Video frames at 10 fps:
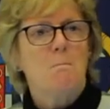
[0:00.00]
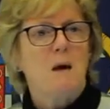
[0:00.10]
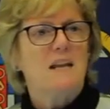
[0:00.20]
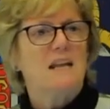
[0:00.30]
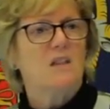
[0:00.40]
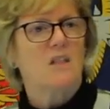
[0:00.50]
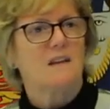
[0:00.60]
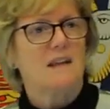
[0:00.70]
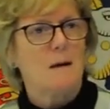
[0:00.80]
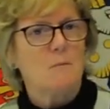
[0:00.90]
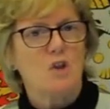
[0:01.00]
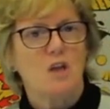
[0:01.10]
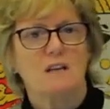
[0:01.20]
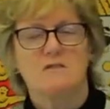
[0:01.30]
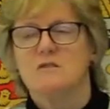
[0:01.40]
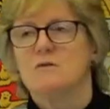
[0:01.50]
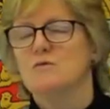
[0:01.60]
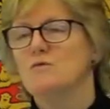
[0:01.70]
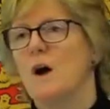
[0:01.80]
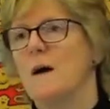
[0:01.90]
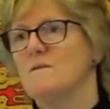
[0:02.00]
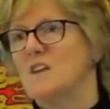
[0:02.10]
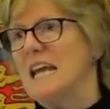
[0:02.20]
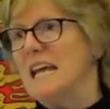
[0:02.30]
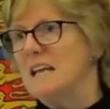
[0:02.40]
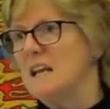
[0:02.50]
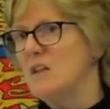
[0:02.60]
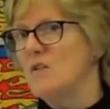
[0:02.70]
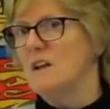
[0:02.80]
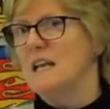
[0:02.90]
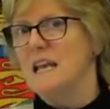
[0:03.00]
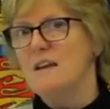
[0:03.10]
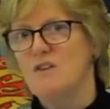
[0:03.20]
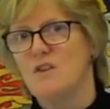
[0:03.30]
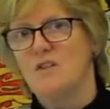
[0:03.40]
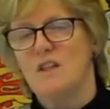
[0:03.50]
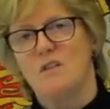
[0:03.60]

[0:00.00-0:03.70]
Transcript: but it's damaging to kidneys and livers.